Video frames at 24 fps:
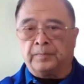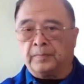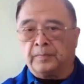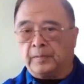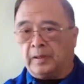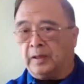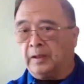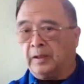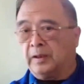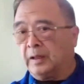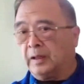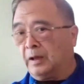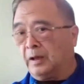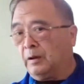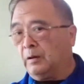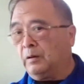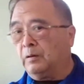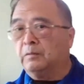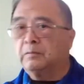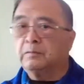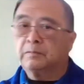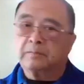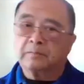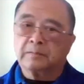And
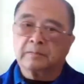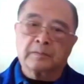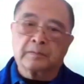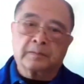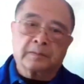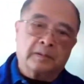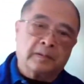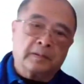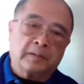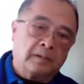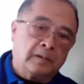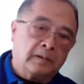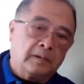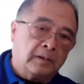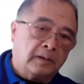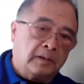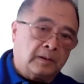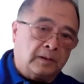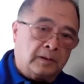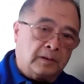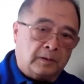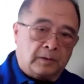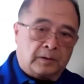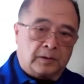now
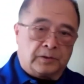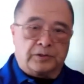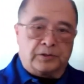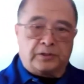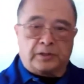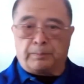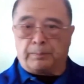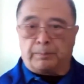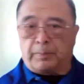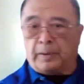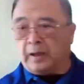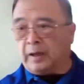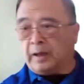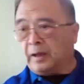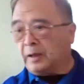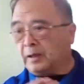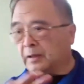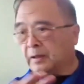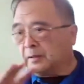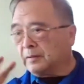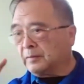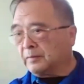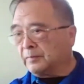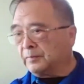you can step back
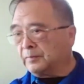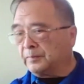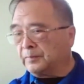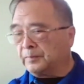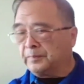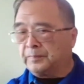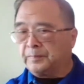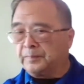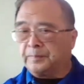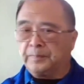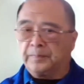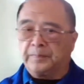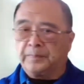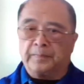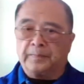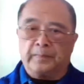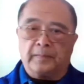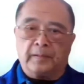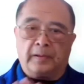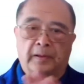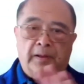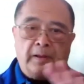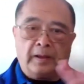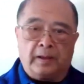
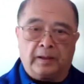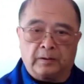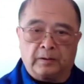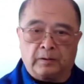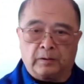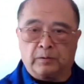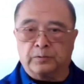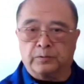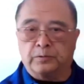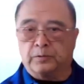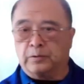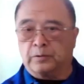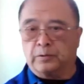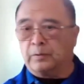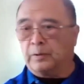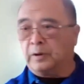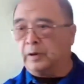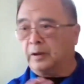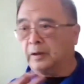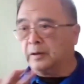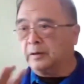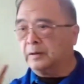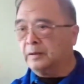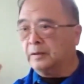and go to the
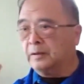right.